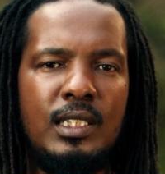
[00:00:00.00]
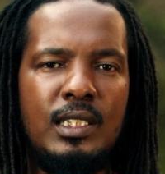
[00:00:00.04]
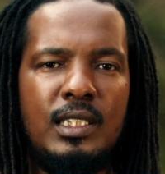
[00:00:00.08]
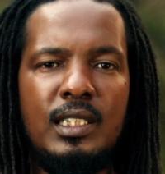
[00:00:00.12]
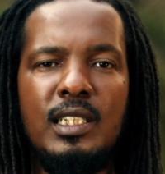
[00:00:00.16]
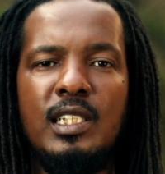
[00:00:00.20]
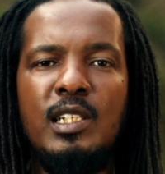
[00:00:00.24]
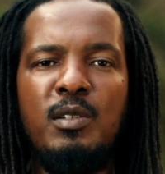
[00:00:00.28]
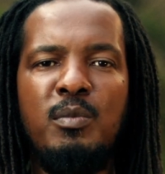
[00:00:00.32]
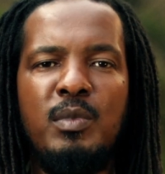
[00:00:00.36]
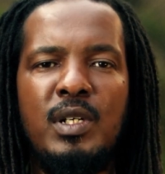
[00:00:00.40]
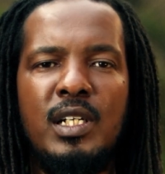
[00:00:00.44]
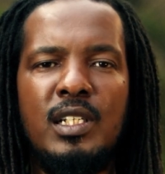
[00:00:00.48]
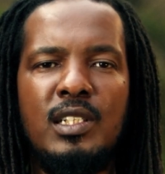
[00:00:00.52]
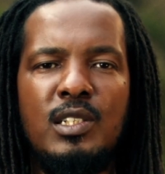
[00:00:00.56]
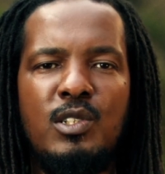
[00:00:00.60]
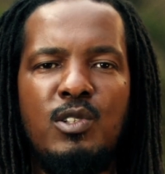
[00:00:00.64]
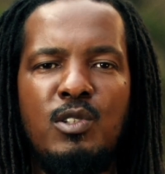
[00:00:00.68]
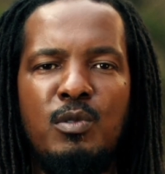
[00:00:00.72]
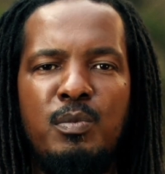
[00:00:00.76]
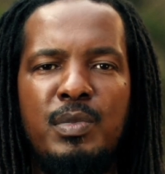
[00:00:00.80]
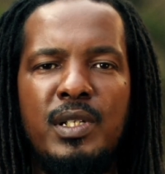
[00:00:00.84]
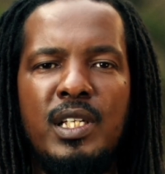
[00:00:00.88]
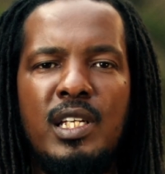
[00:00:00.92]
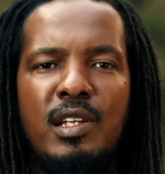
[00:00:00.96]
cinemas
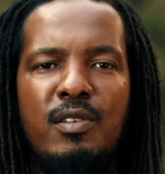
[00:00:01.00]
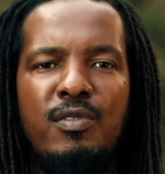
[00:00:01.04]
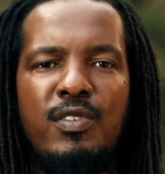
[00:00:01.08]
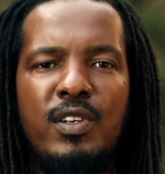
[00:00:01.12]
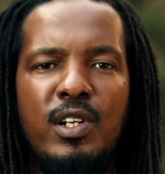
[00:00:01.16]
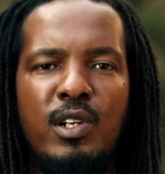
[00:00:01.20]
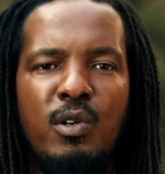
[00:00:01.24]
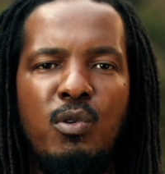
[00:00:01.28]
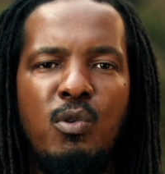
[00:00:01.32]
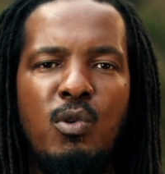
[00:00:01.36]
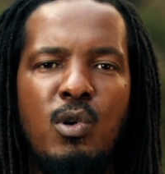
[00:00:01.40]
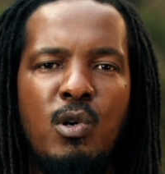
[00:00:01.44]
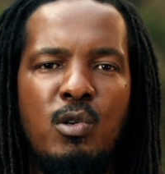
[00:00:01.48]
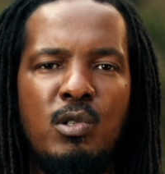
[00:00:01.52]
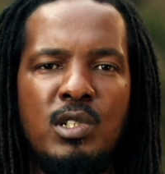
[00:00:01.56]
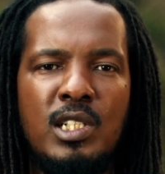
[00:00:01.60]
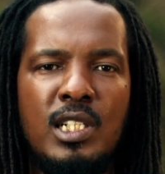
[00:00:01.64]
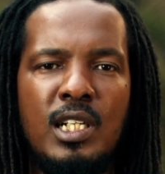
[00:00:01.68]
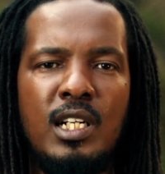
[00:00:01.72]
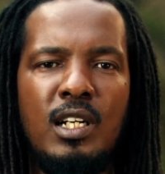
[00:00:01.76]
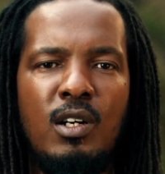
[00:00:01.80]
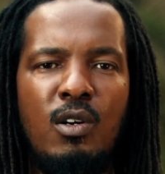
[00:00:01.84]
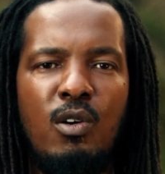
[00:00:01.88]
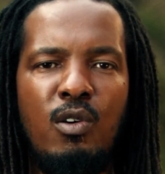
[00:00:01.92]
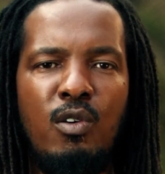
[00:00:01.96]
should be given a
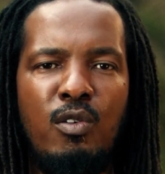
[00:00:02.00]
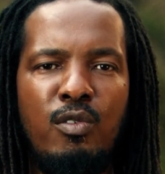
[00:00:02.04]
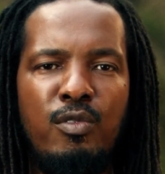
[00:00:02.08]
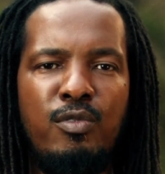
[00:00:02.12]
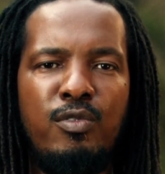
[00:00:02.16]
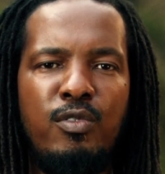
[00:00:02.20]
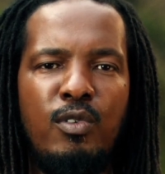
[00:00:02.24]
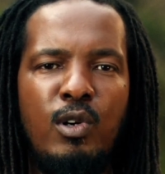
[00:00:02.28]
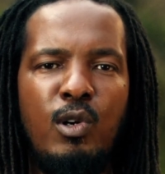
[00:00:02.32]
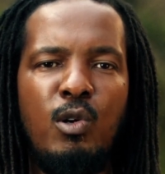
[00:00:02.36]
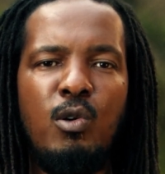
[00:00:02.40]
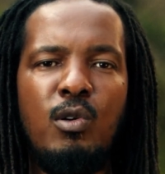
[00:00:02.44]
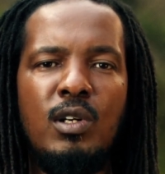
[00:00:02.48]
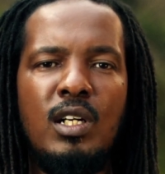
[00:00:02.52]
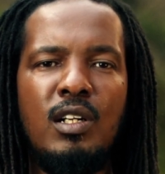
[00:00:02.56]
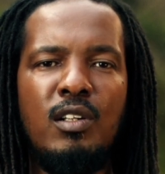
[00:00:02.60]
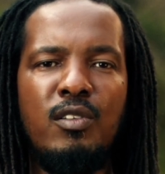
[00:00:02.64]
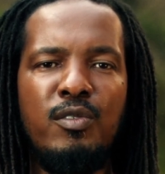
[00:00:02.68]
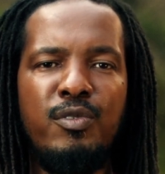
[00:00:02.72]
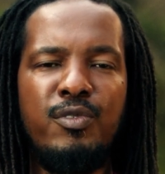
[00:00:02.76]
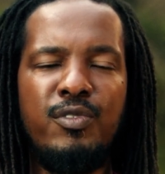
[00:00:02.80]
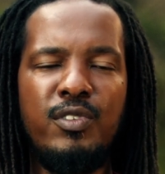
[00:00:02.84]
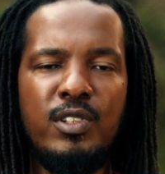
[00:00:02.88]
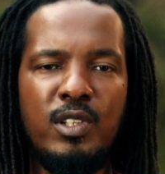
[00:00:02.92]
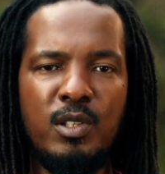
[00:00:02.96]
quota of
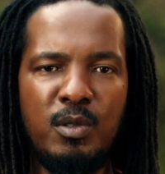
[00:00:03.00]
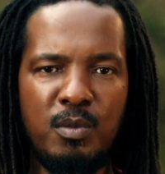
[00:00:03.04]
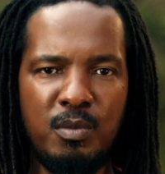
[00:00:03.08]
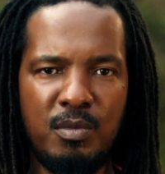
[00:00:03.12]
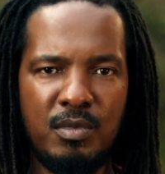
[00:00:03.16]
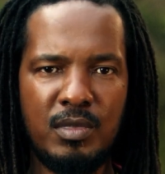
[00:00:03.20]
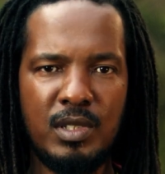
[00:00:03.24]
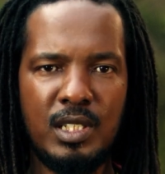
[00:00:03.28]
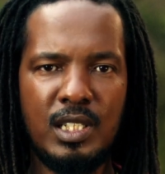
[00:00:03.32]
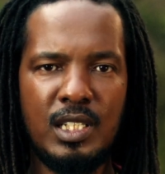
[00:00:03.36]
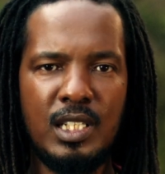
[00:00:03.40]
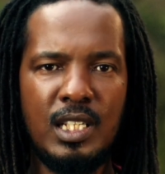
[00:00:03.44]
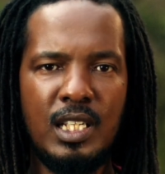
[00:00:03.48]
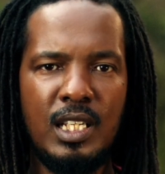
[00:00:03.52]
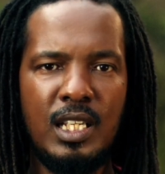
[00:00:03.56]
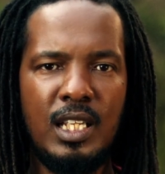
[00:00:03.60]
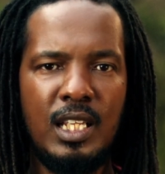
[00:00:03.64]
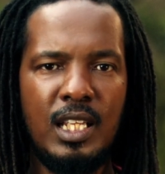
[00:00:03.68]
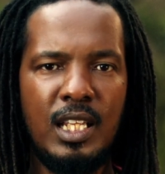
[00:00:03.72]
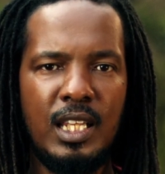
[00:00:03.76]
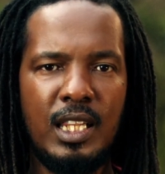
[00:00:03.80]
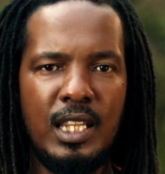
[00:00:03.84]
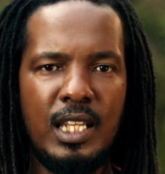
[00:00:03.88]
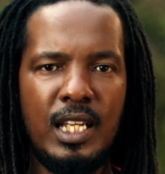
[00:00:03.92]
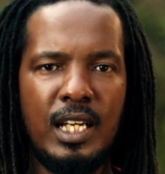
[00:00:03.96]
local films
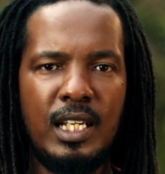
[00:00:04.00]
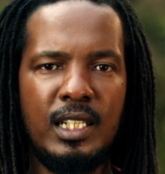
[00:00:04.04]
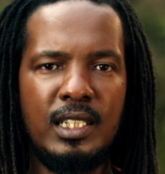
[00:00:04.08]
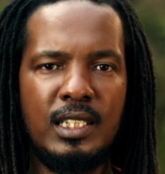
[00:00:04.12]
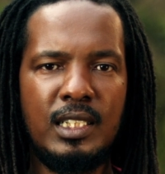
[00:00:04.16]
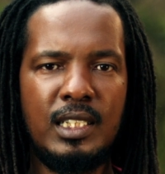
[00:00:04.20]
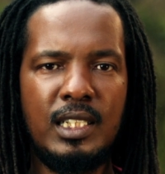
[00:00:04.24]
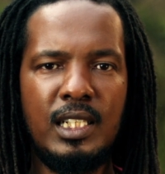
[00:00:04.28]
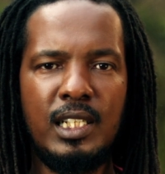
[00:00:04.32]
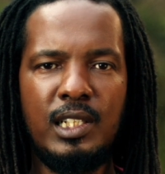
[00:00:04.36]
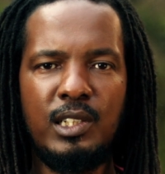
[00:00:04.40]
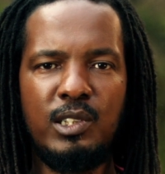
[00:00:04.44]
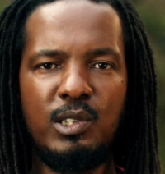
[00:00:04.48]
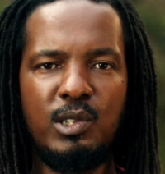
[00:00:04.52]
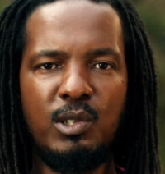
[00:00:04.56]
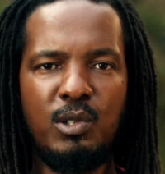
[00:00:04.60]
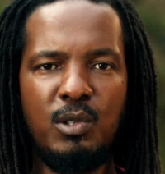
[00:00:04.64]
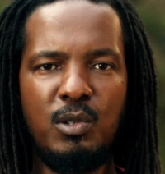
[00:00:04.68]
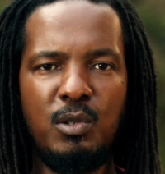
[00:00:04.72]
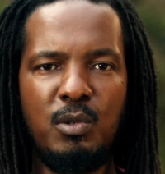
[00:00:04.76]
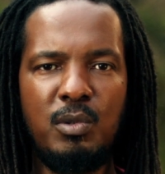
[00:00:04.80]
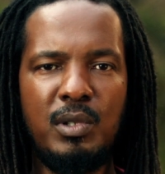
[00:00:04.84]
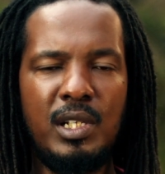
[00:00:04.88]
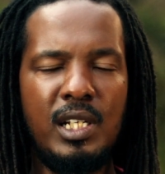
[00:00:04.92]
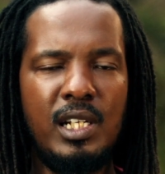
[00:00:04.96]
that they
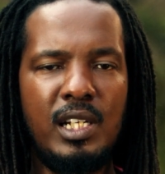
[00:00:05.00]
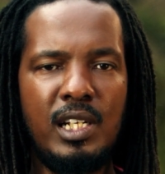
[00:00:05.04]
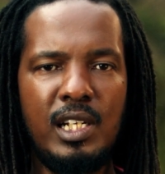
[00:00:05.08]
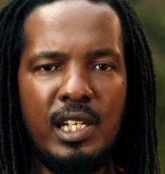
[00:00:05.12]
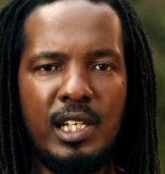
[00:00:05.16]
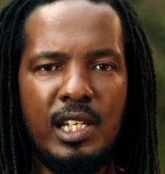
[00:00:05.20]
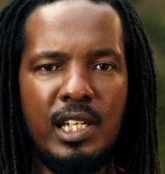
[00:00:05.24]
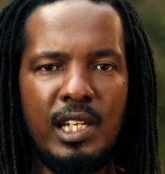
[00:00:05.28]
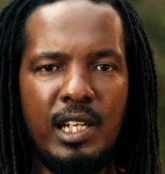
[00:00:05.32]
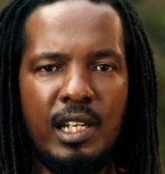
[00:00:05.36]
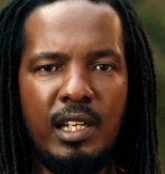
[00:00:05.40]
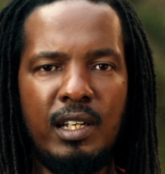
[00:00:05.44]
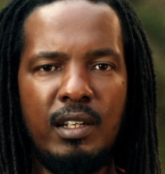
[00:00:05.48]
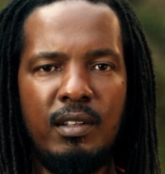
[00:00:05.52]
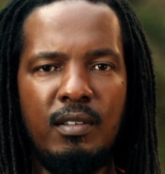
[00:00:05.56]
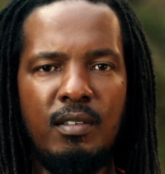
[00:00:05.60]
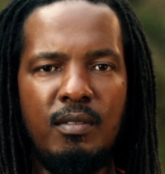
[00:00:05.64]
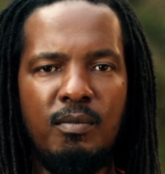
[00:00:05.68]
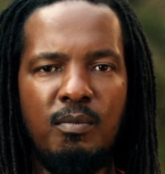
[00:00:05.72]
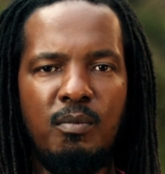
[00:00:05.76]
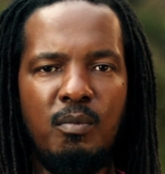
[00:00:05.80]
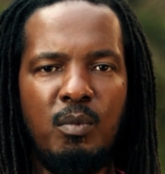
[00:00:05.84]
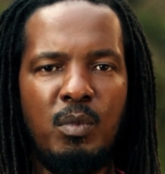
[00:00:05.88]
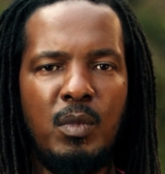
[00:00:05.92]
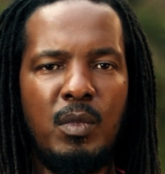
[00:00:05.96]
show in a year,
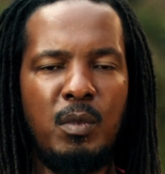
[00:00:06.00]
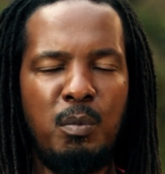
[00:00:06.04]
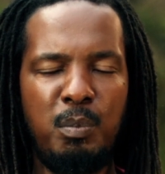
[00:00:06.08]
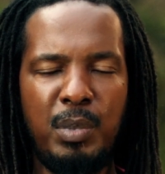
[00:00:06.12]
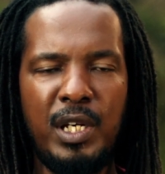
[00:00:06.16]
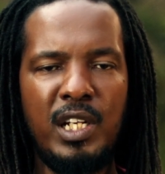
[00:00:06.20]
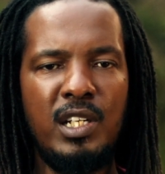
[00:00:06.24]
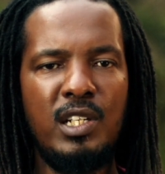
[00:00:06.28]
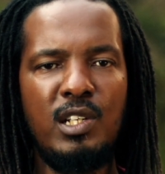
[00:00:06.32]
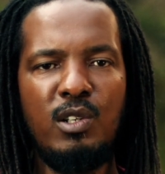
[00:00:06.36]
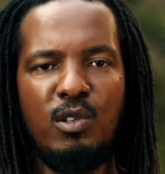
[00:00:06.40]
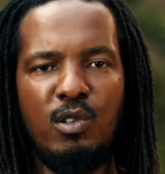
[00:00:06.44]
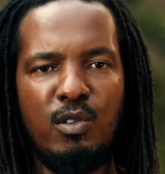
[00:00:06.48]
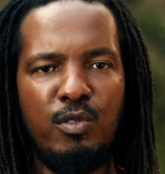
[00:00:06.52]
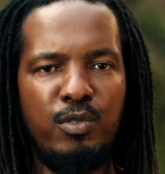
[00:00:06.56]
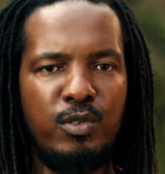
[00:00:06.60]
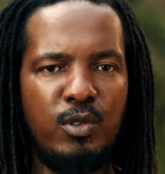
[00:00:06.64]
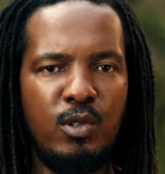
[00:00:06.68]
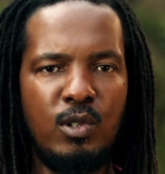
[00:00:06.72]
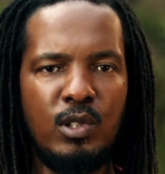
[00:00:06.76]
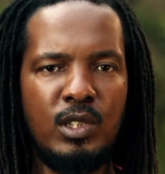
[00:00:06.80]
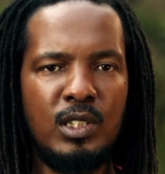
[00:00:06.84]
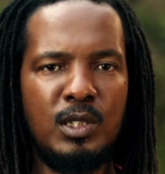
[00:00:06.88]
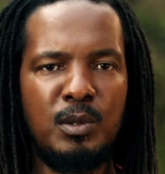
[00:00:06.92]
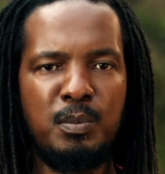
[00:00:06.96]
pending, of
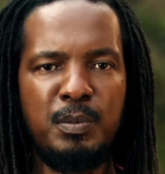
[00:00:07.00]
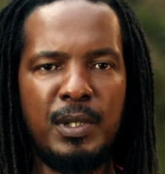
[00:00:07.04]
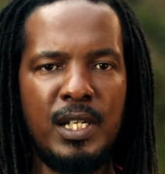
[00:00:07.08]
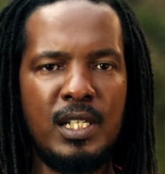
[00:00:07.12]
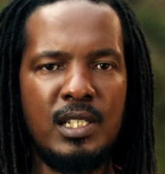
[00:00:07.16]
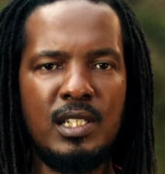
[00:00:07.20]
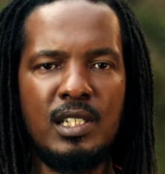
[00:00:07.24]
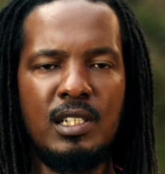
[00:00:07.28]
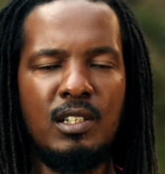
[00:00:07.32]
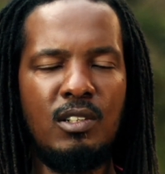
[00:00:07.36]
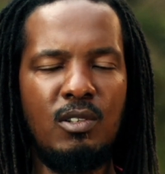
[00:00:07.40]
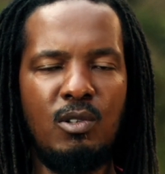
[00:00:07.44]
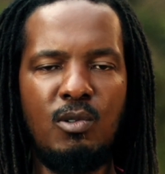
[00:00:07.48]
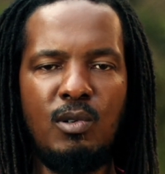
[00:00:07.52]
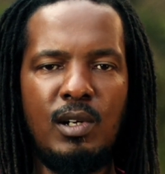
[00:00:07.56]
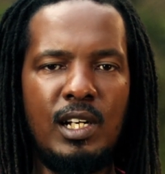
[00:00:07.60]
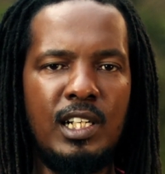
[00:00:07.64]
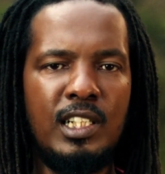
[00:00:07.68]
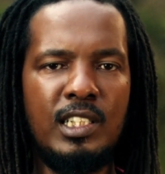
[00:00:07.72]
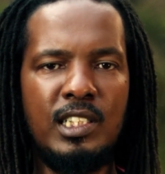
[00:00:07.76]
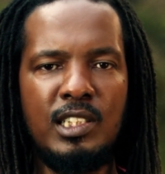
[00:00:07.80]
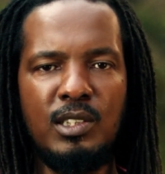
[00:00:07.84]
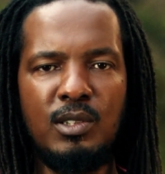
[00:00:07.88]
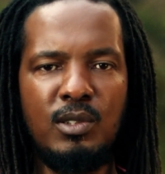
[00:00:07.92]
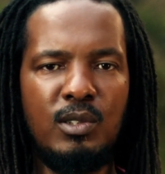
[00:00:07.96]
course, passing
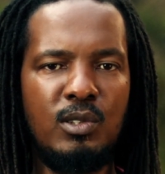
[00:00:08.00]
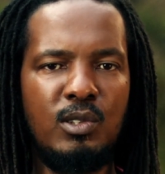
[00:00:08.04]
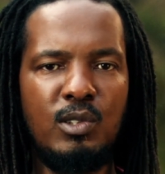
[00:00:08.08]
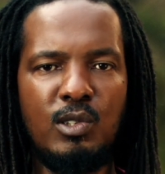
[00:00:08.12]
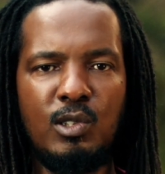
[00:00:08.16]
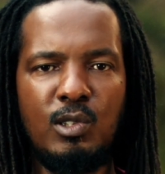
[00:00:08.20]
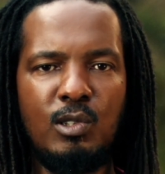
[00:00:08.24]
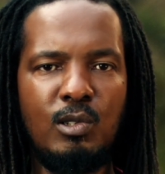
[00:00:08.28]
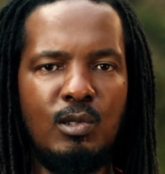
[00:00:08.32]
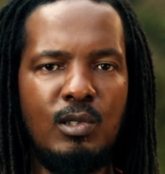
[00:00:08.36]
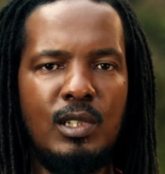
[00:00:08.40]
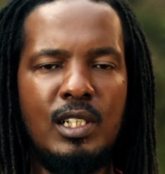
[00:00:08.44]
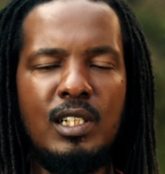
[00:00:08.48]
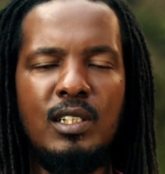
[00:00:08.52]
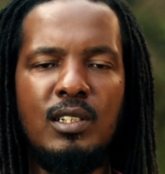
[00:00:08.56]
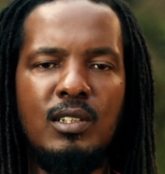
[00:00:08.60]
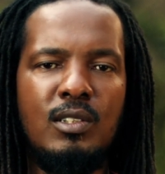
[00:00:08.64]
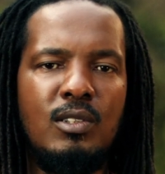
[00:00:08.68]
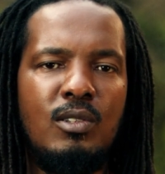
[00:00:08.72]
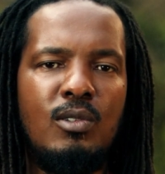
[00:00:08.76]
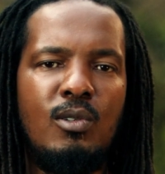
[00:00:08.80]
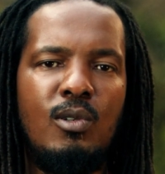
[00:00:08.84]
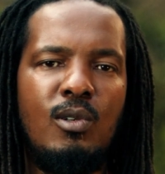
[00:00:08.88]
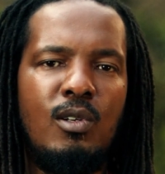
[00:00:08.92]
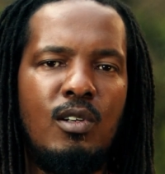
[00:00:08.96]
quality control
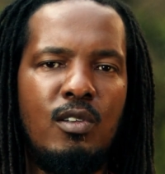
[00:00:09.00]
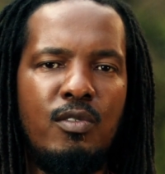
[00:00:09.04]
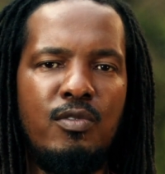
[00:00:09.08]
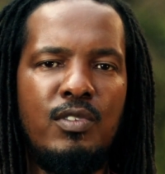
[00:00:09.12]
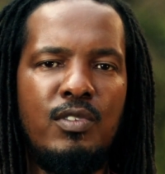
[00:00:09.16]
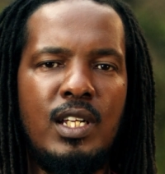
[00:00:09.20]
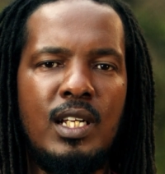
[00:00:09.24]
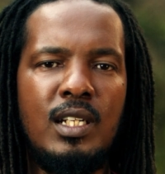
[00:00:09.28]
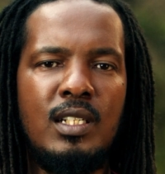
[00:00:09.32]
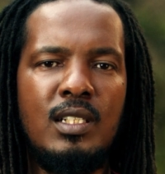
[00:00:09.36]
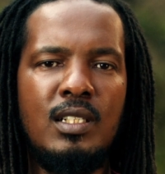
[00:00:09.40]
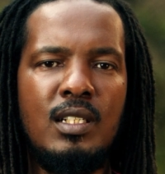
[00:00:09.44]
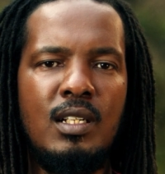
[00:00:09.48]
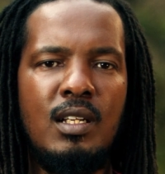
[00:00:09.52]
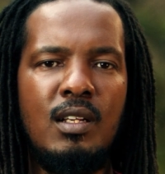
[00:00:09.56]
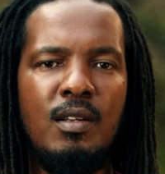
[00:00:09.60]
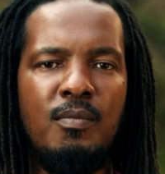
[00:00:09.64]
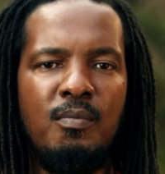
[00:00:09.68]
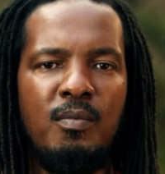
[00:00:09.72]
and all that.